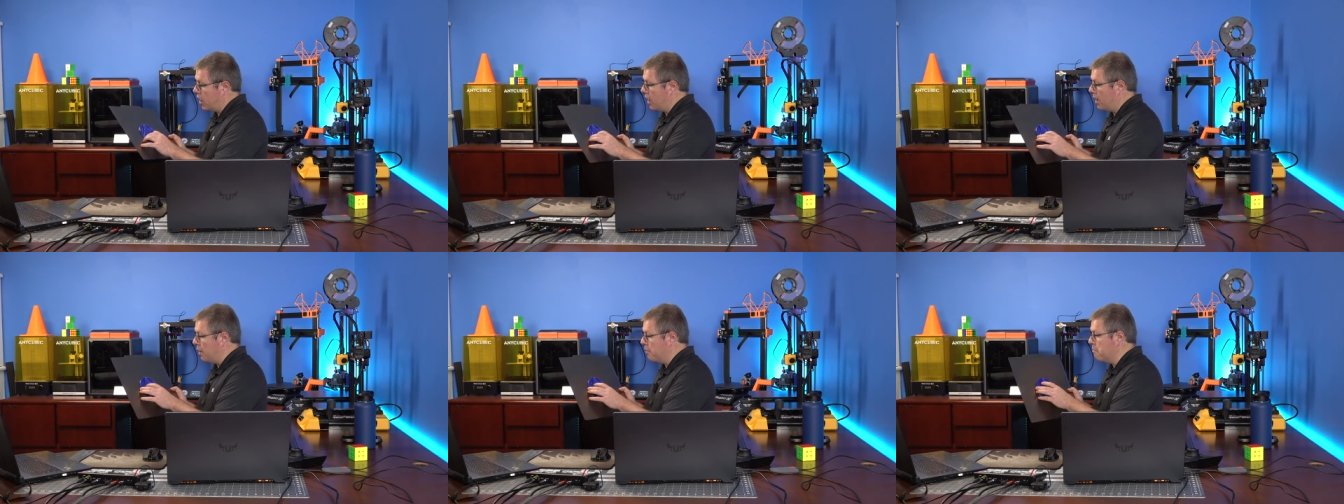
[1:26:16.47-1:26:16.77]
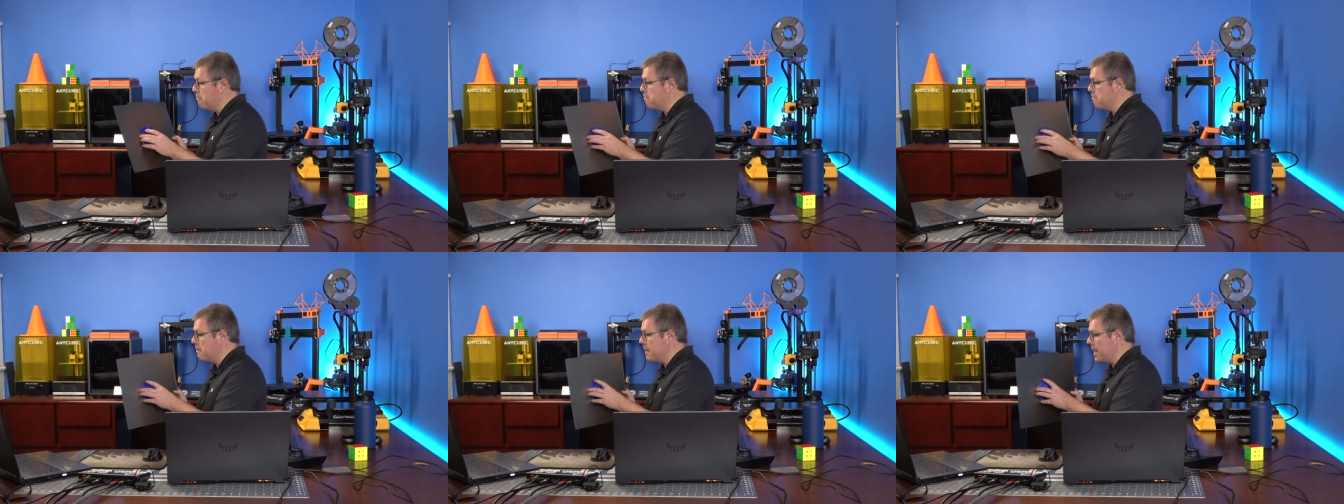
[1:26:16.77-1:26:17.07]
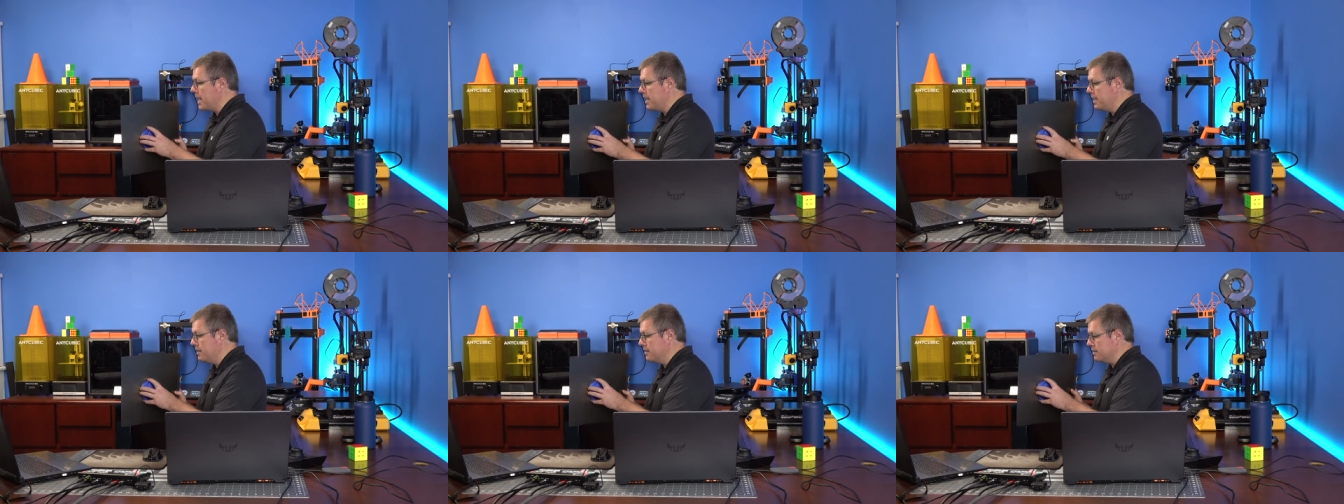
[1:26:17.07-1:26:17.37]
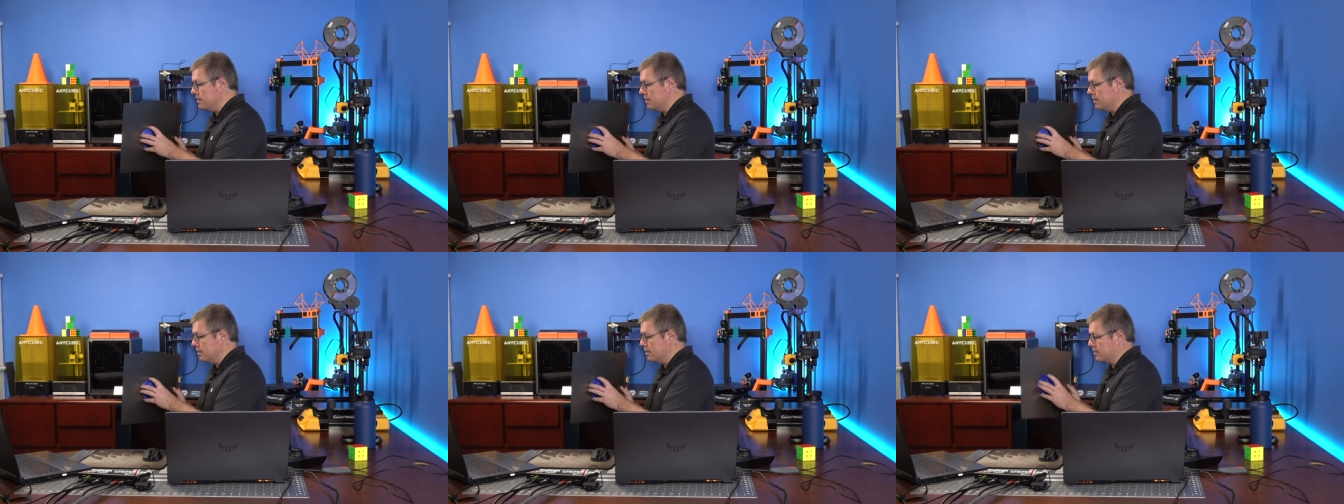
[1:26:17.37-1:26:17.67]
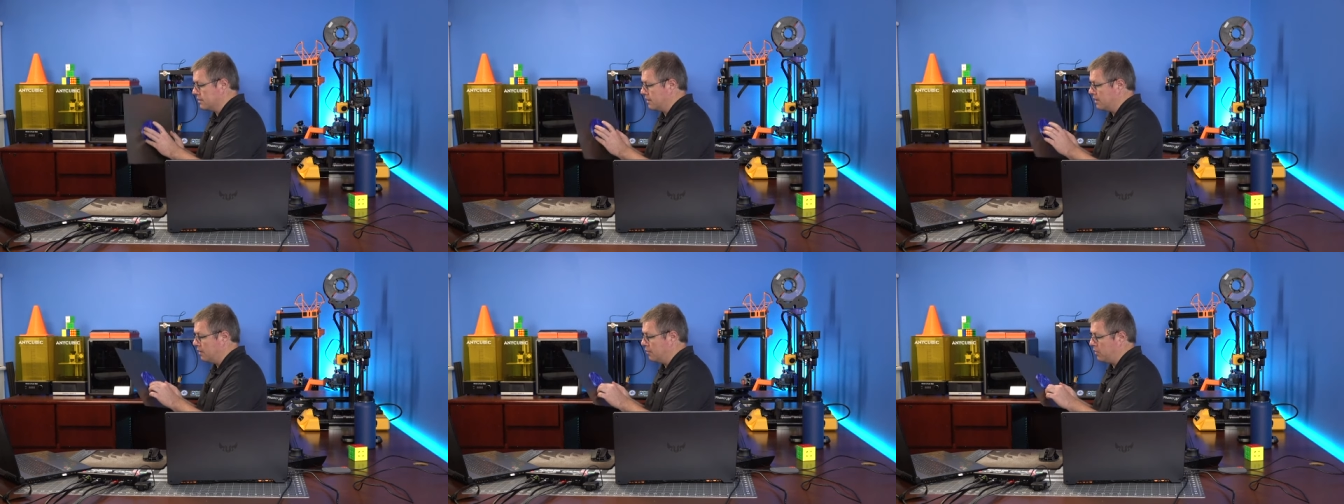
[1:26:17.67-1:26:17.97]
amazing because
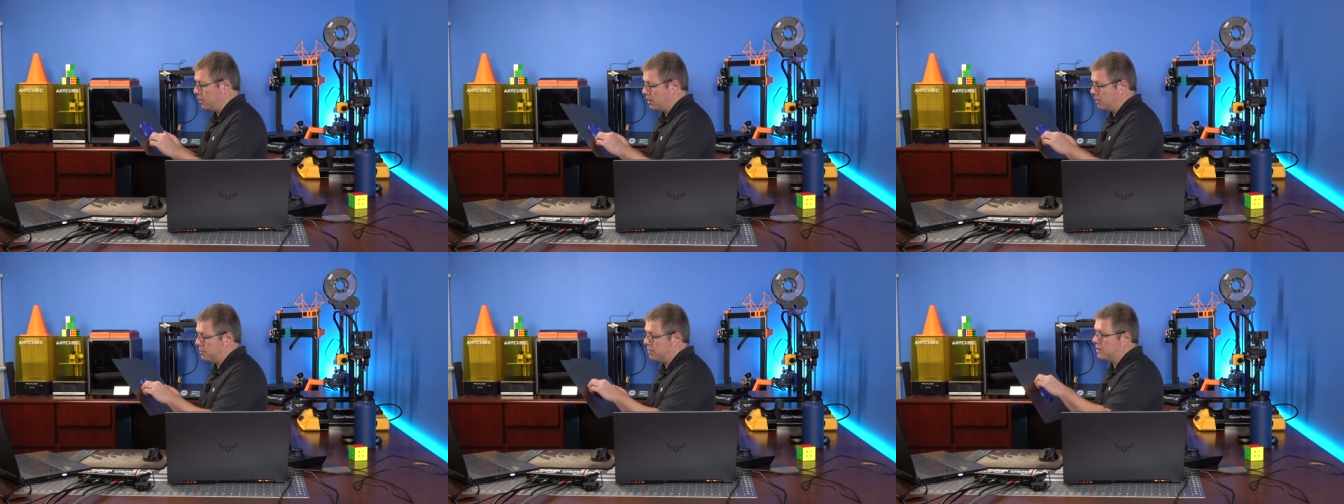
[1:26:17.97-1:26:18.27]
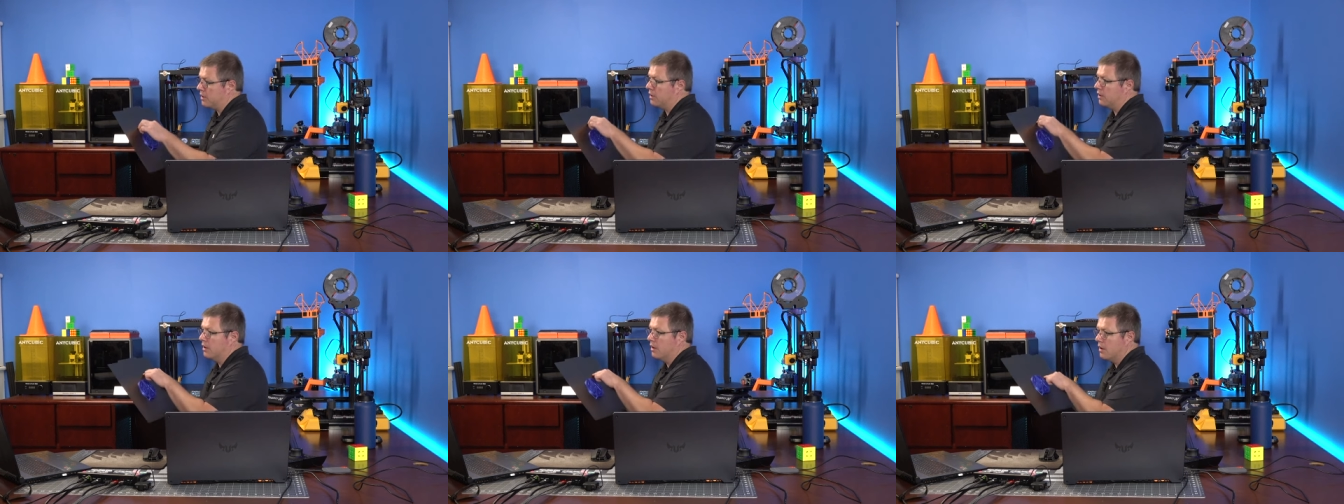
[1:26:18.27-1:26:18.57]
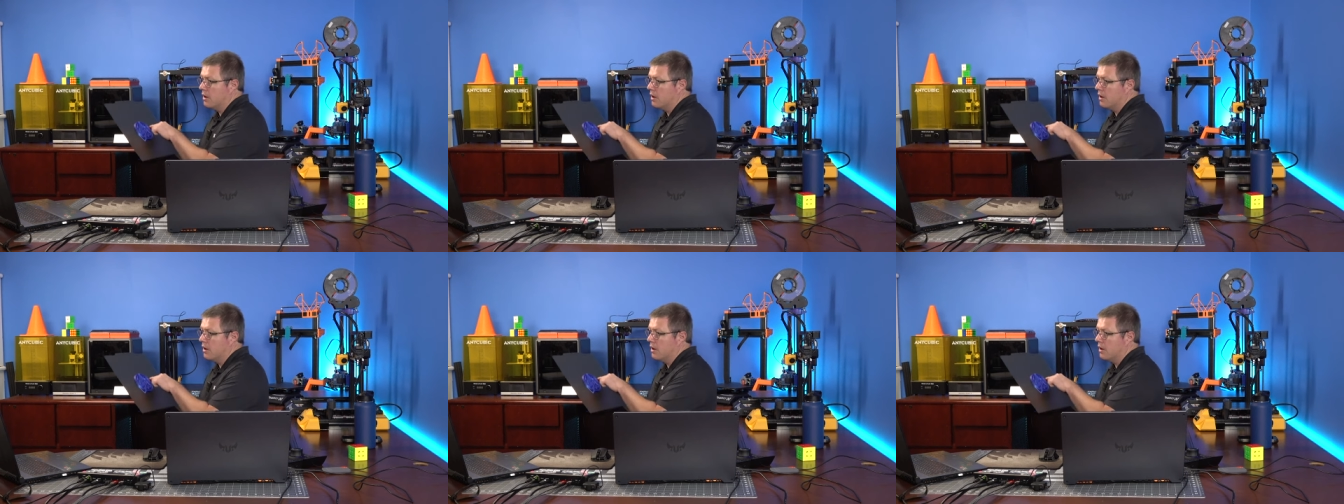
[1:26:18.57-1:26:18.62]
I didn't want to put a